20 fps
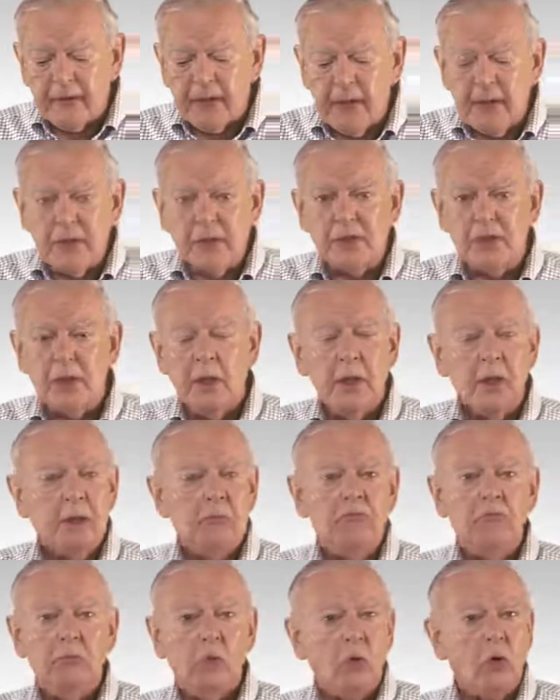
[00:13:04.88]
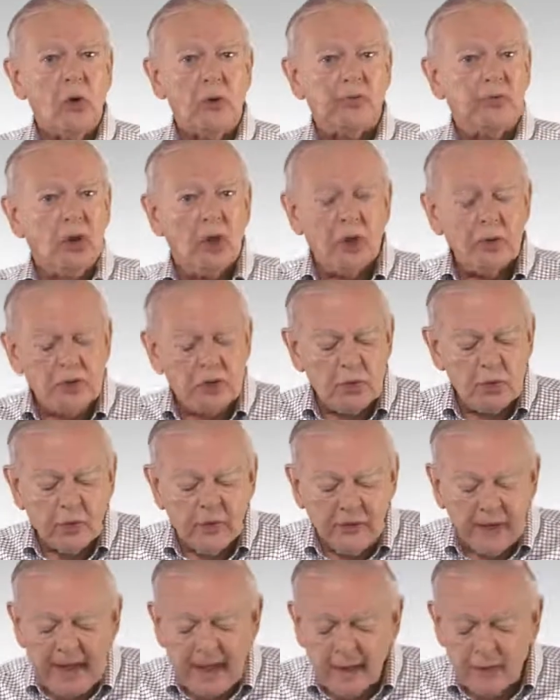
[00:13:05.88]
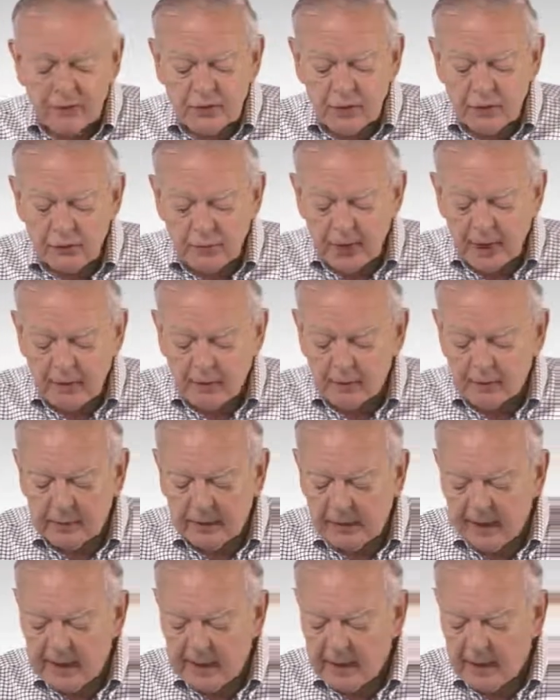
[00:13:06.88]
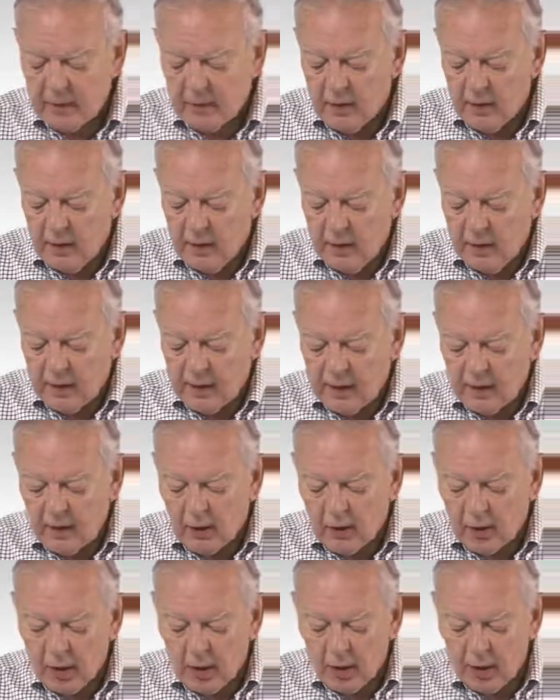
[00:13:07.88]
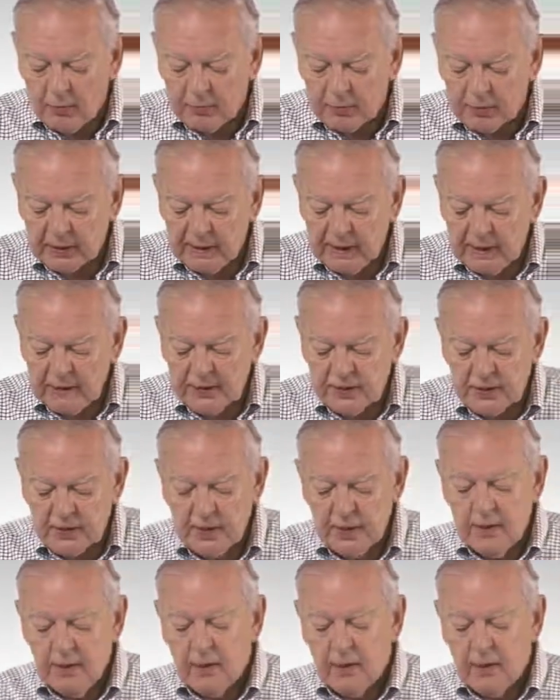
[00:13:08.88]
these, close to 1,000 probably now, are all placed